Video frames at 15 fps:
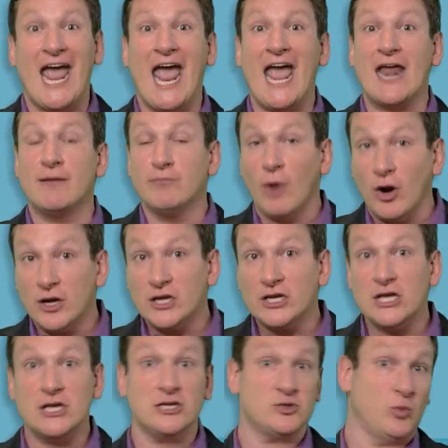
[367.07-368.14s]
And
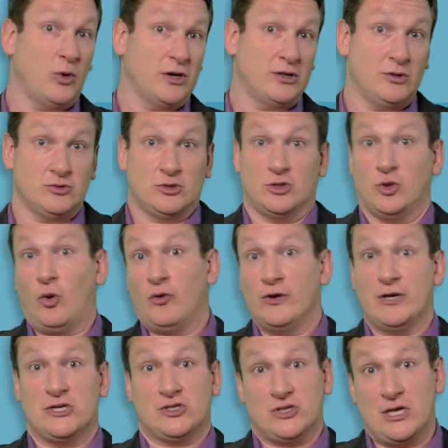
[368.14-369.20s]
marketing is one of those
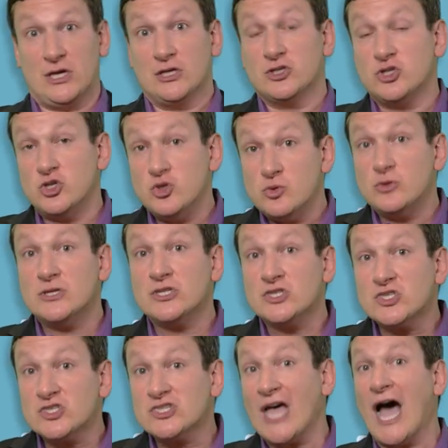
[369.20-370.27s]
glorious things you
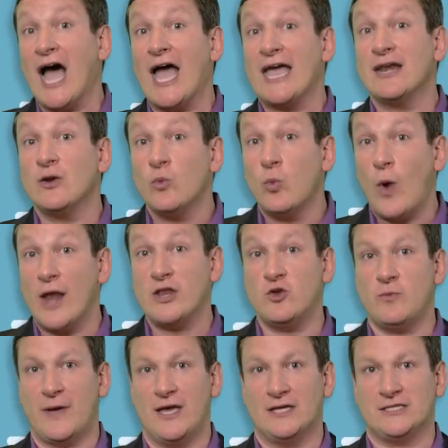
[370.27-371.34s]
decide when
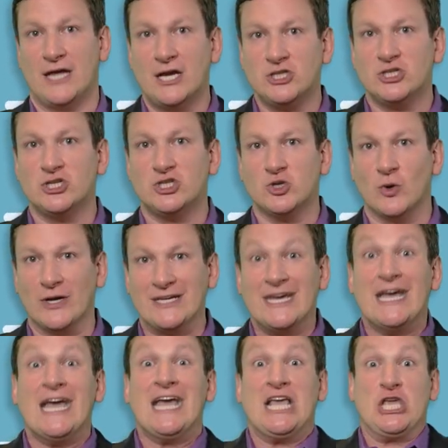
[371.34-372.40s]
you pay attention to it.
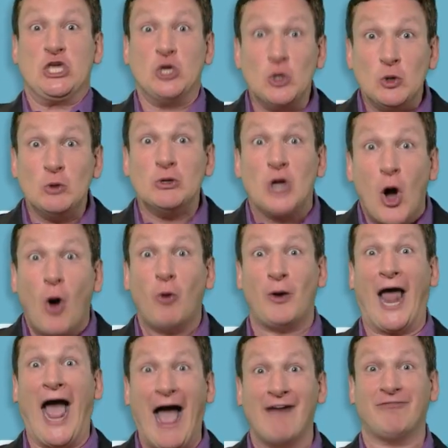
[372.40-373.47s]
You don't
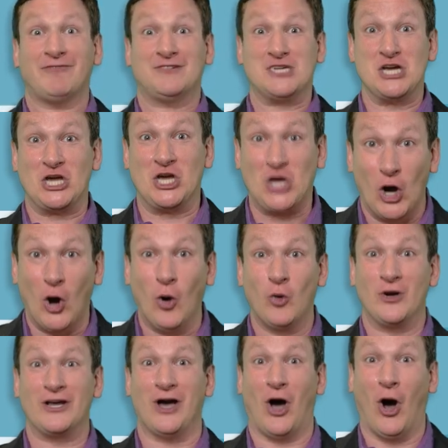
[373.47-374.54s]
have to
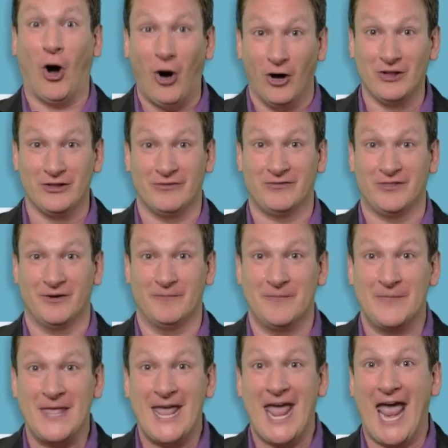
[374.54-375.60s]
go to all of them.
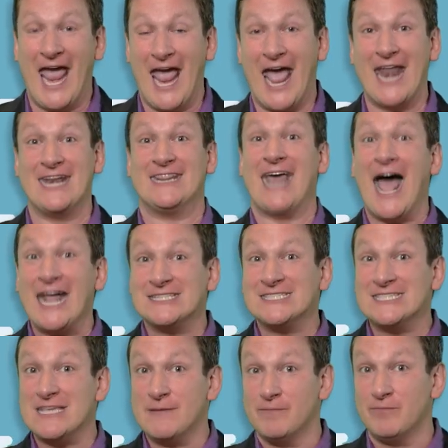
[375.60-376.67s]
And
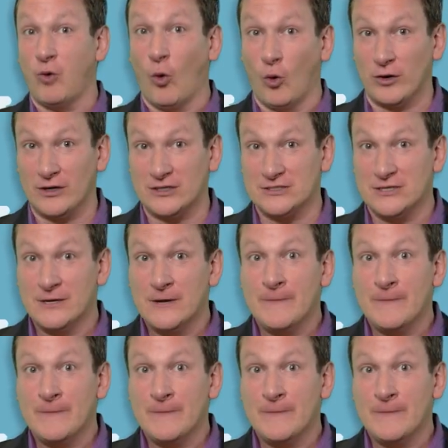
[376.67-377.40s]
that's important.